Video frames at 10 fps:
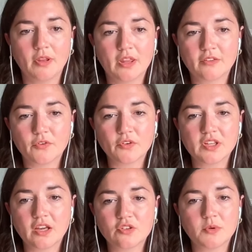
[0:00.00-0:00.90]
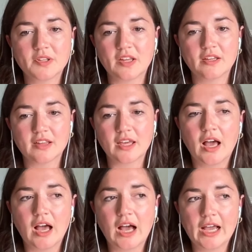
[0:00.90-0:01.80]
Like the first thing I just want to say is like,
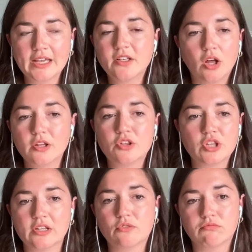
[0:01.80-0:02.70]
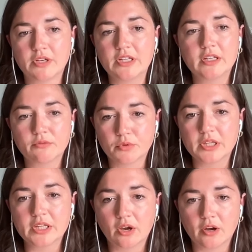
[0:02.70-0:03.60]
I acknowledge that it's really,
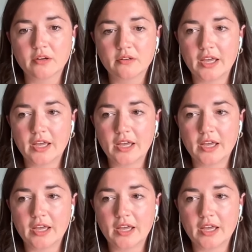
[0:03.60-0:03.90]
really hard.